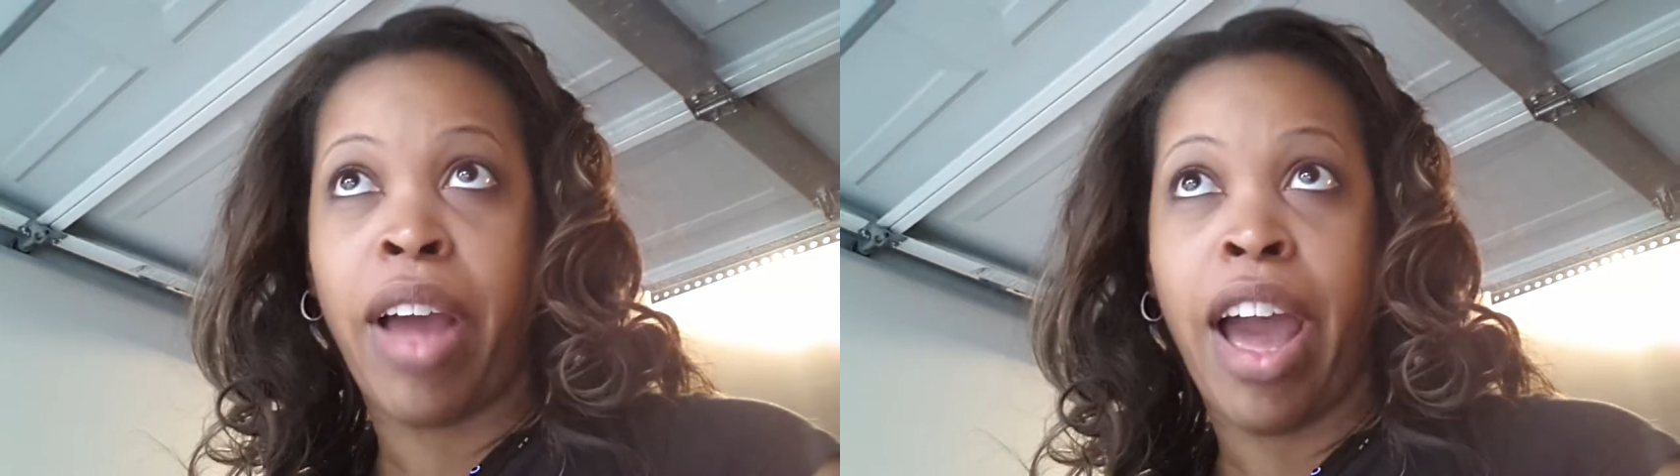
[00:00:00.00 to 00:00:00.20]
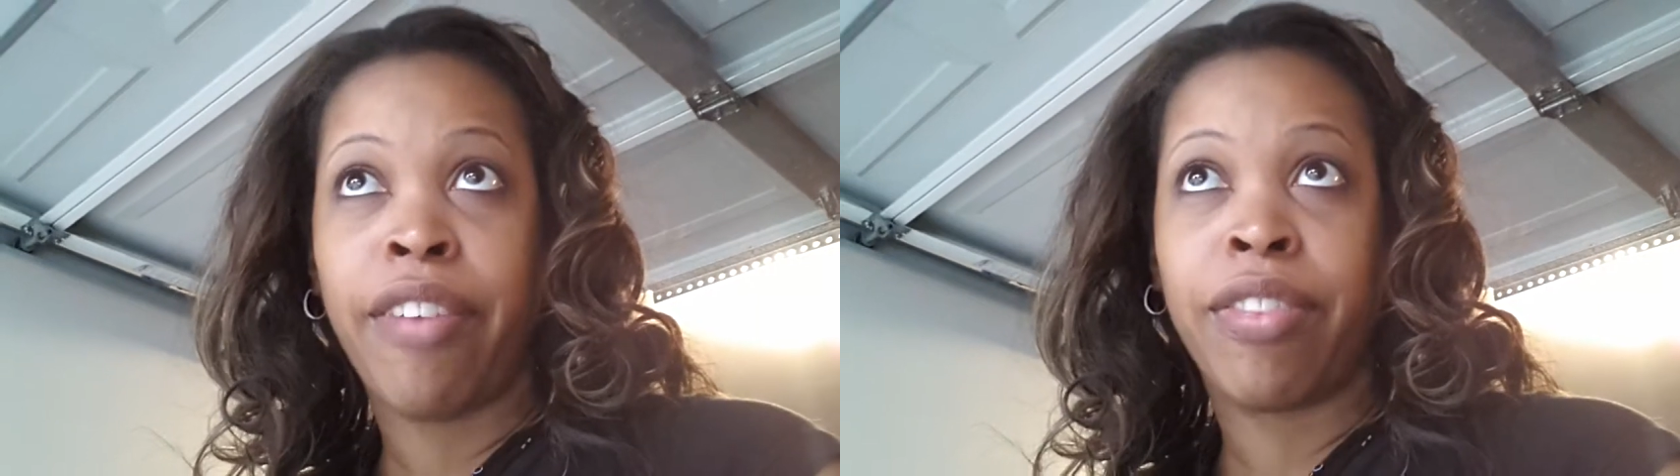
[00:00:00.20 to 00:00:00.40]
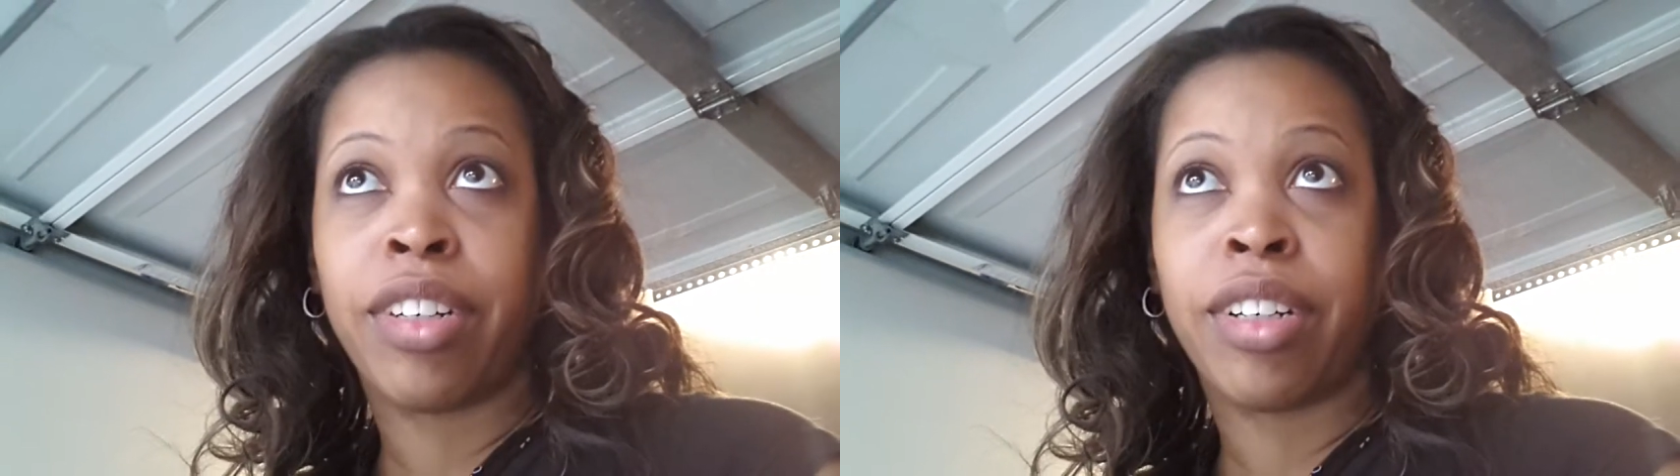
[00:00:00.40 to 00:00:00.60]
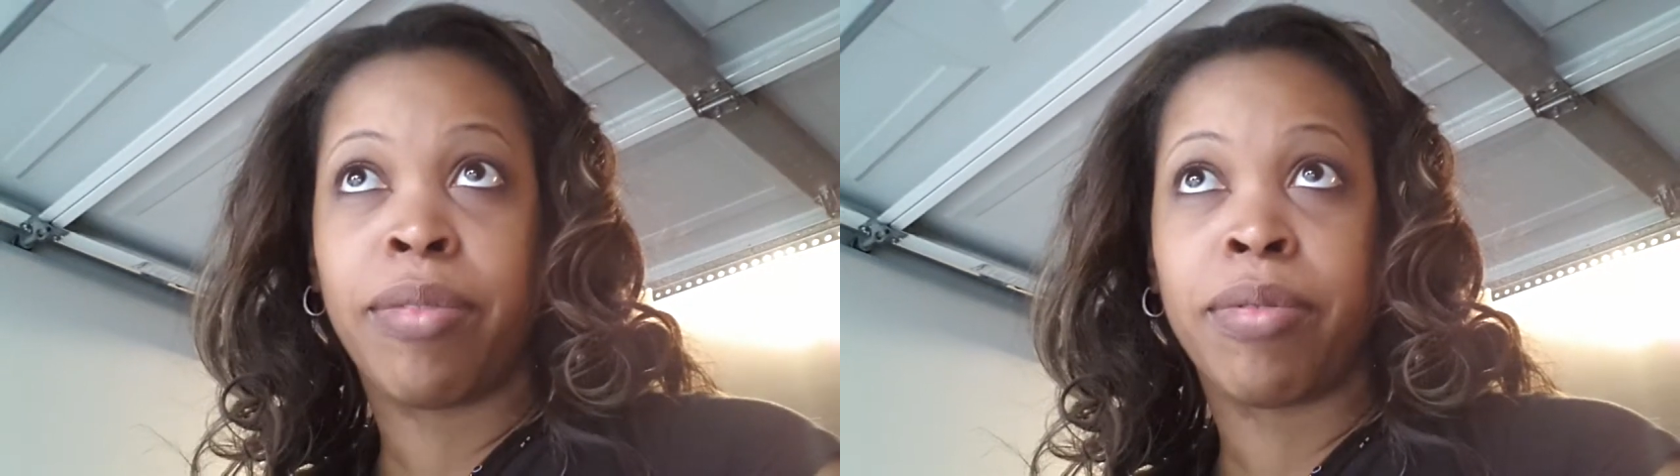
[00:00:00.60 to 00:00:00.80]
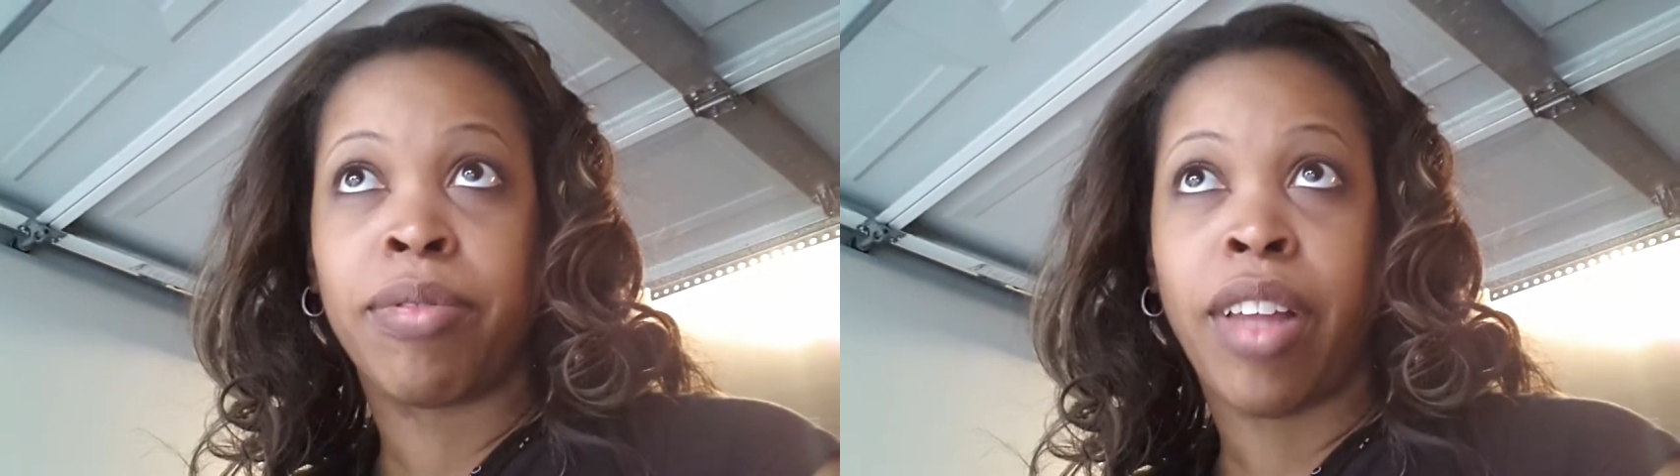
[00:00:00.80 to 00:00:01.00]

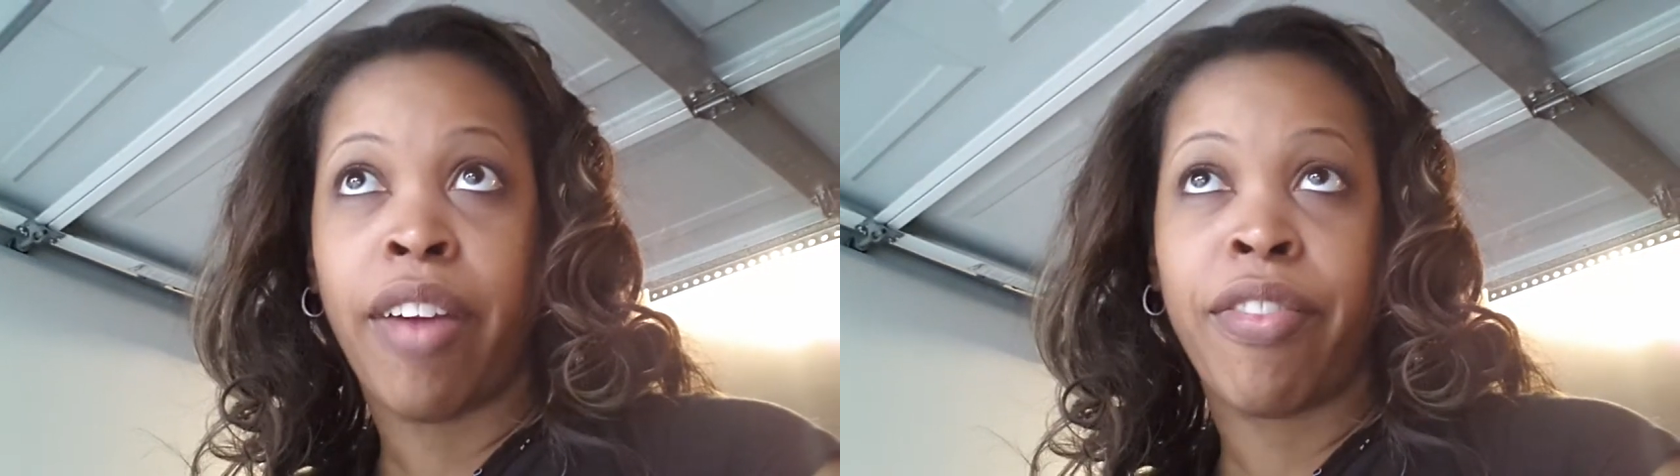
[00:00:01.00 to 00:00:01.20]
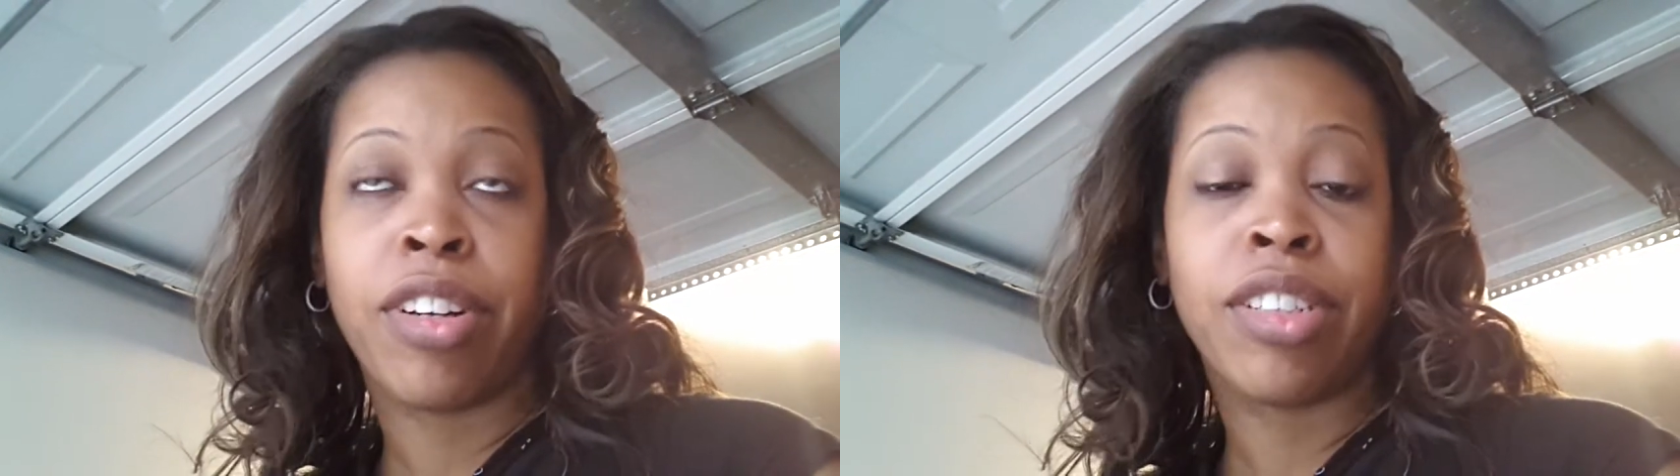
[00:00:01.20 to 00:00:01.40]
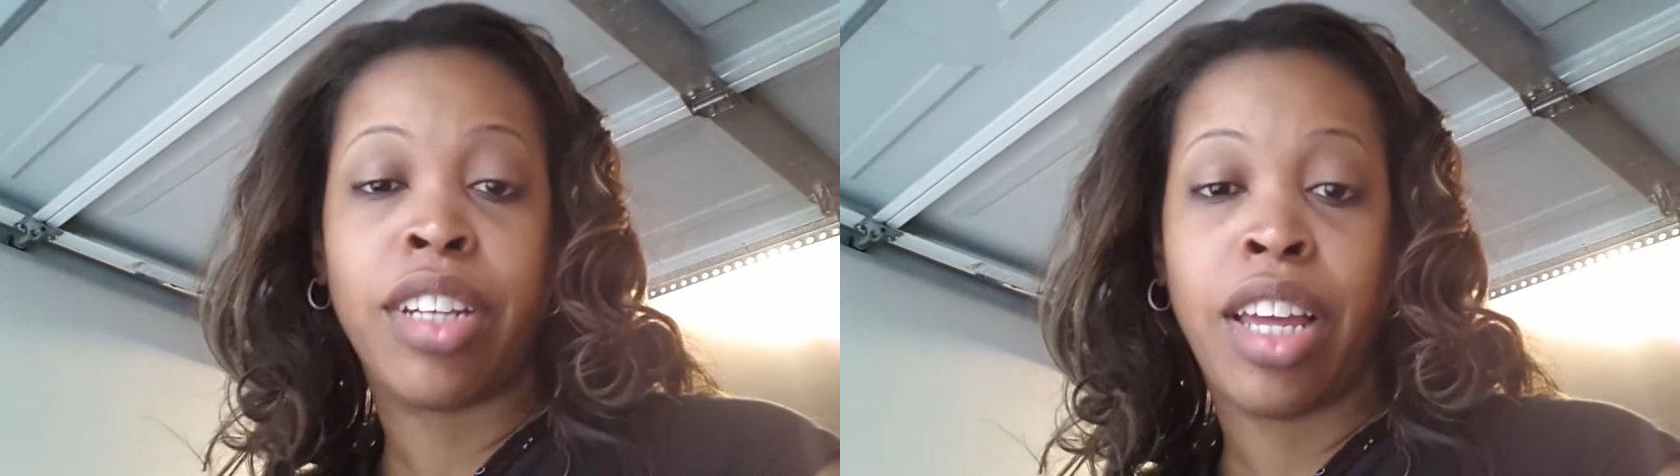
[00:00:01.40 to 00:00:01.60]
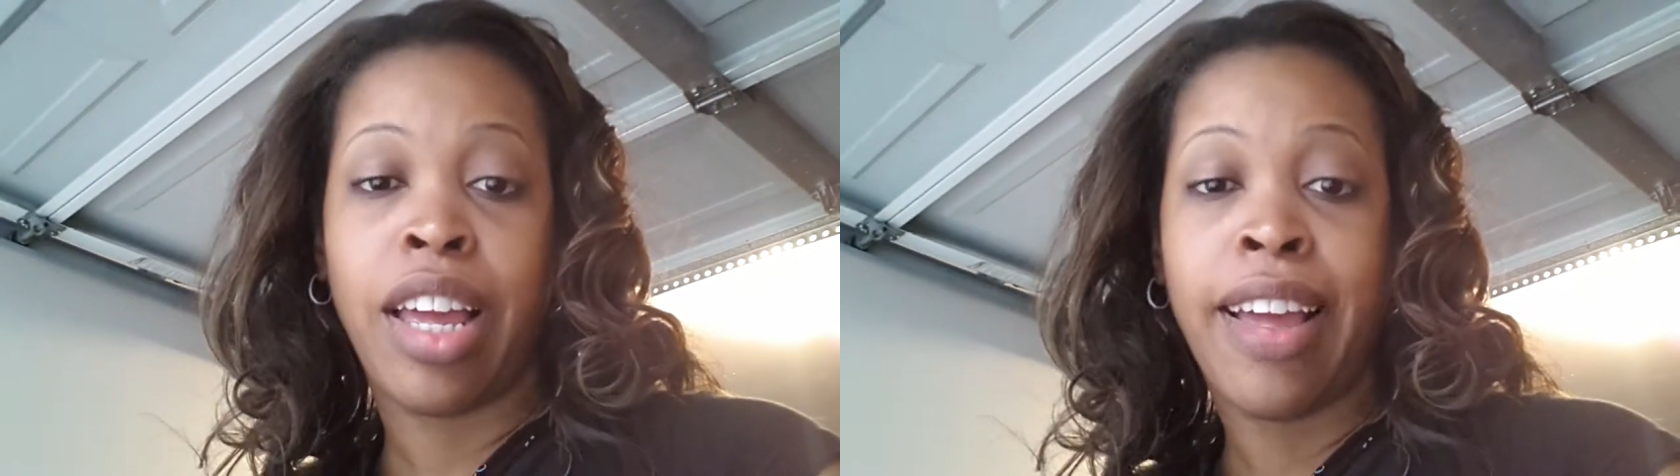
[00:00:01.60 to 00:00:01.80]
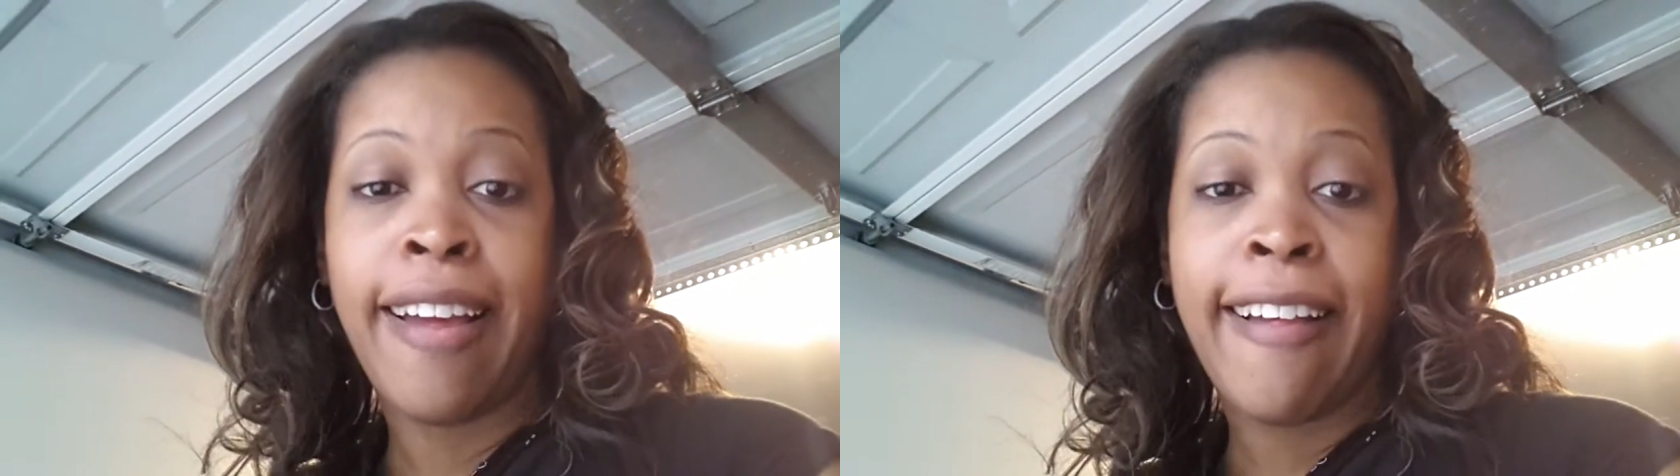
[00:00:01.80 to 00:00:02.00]
adversity,